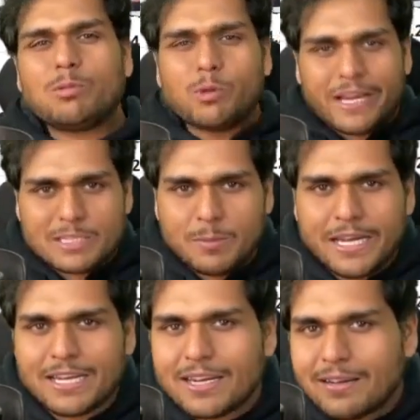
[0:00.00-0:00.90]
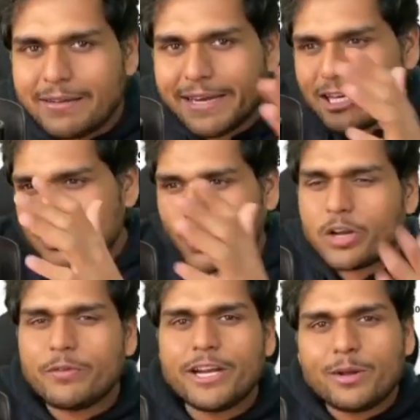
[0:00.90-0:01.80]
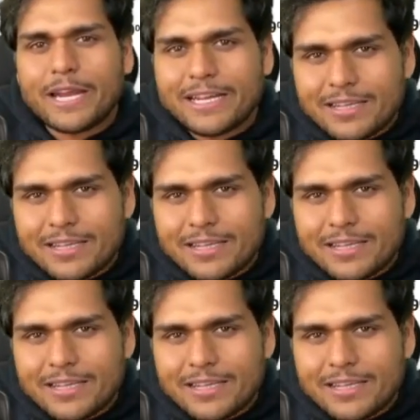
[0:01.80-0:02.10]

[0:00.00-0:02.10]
to explain in a very short video like